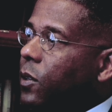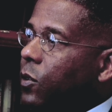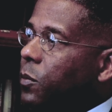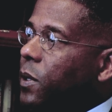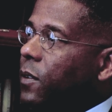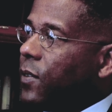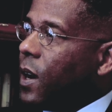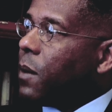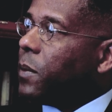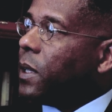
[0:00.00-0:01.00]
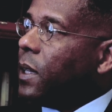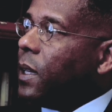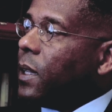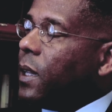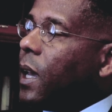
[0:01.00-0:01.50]
the urban environment,
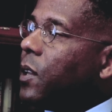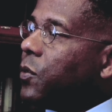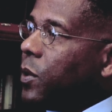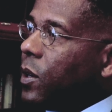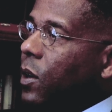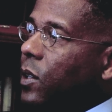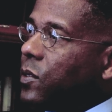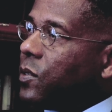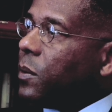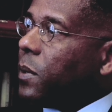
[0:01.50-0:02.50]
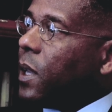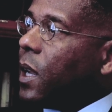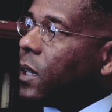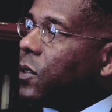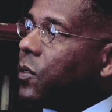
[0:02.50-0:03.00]
that is what causes them a
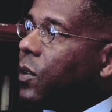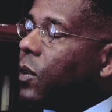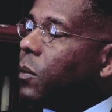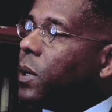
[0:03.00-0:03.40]
lot of concern.